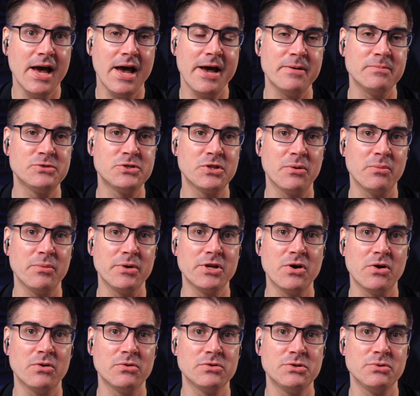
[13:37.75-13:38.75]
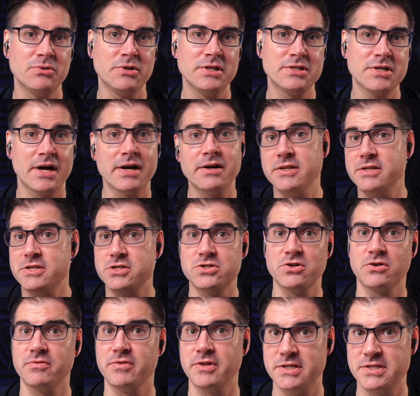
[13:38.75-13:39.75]
so that we'd go to an entirely
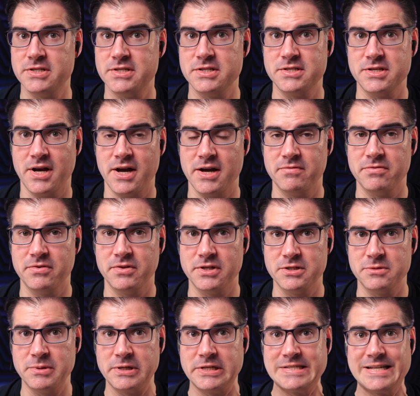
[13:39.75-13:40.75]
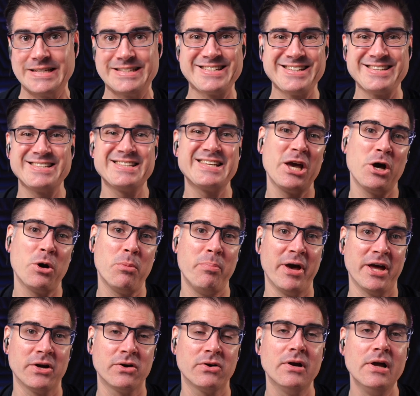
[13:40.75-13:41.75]
serverless design for this because that's going to scale
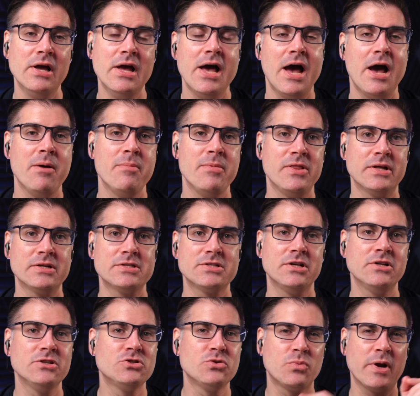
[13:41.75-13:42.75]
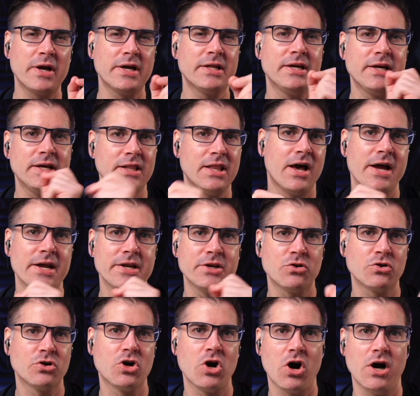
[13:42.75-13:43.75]
better and that's going to directly align your
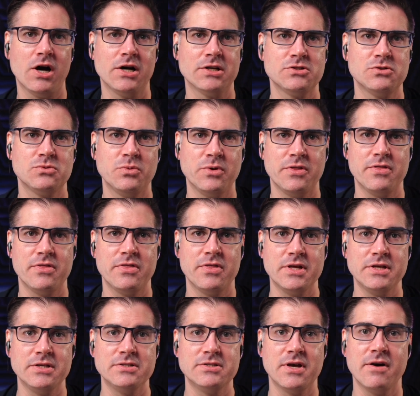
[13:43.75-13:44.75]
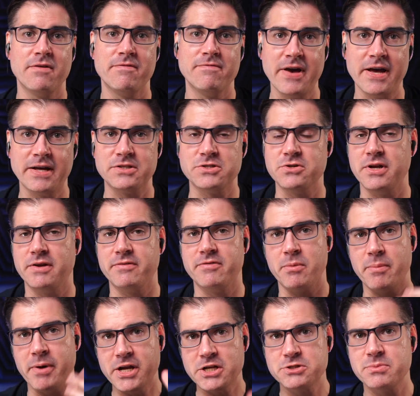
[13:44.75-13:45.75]
costs with these events. You'd have your
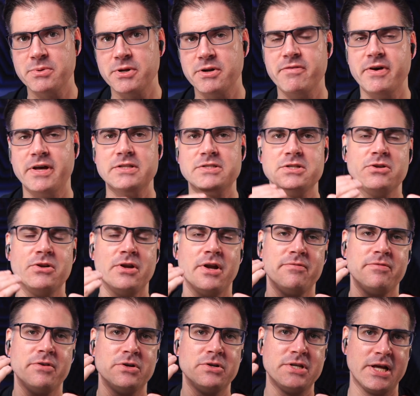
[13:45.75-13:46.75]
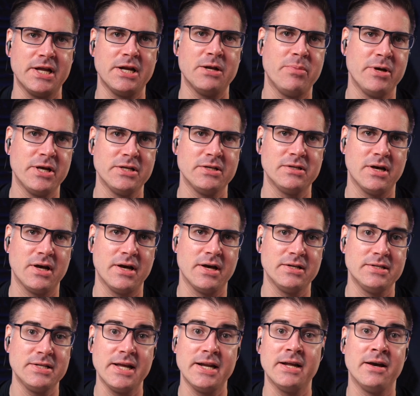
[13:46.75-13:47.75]
management events and you have your database
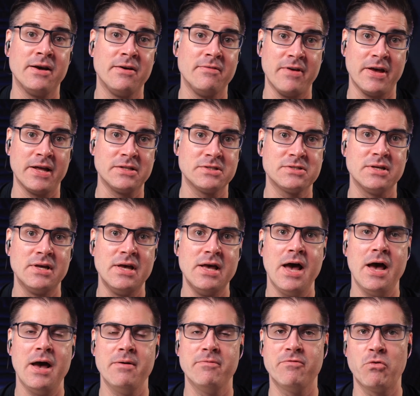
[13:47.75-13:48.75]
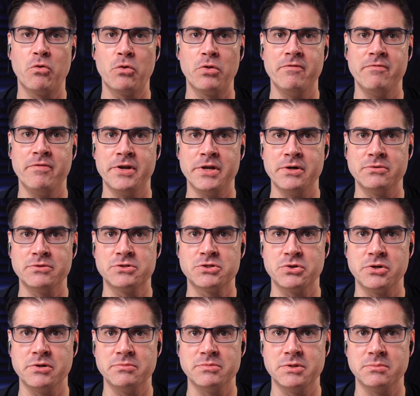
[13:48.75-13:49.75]
data events for the video
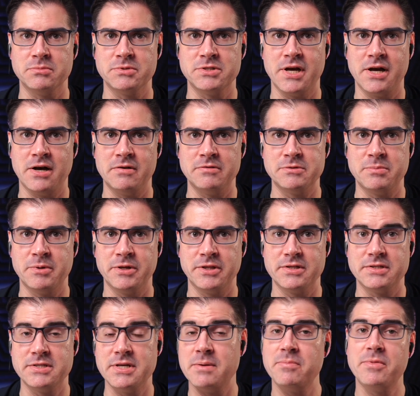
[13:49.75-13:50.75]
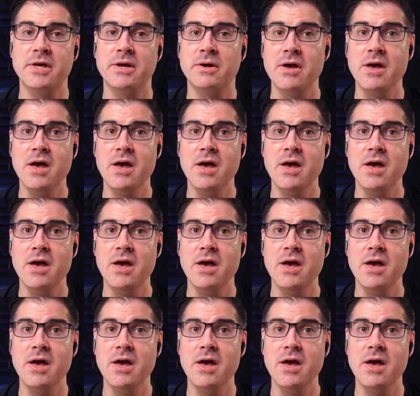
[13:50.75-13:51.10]
streams themselves. But the same thing